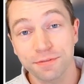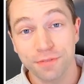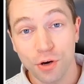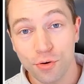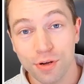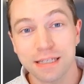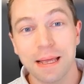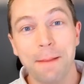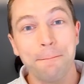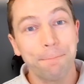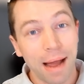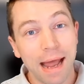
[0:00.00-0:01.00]
the focus
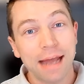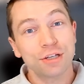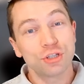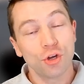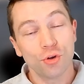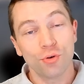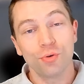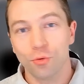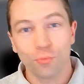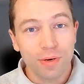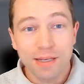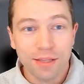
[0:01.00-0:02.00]
back to the
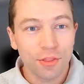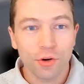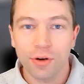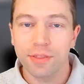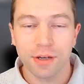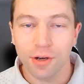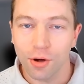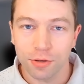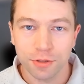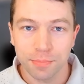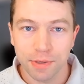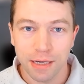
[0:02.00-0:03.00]
reason they're in the call
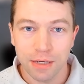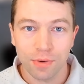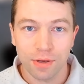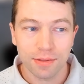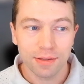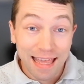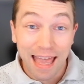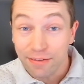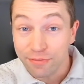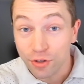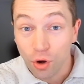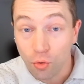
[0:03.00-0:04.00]
to begin with. They
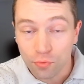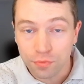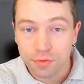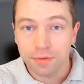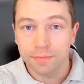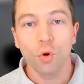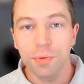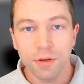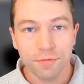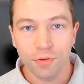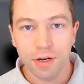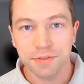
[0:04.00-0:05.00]
have goals. Don't be
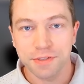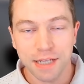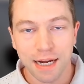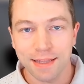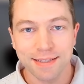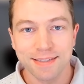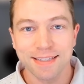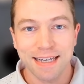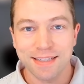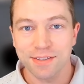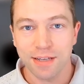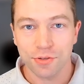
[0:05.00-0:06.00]
afraid of silence
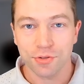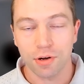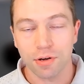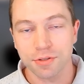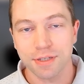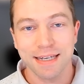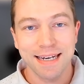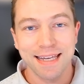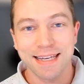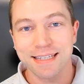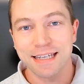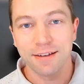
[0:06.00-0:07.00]
in sales calls. It
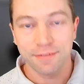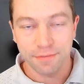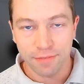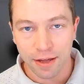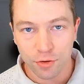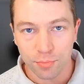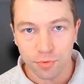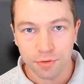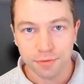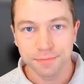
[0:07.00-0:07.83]
is valuable.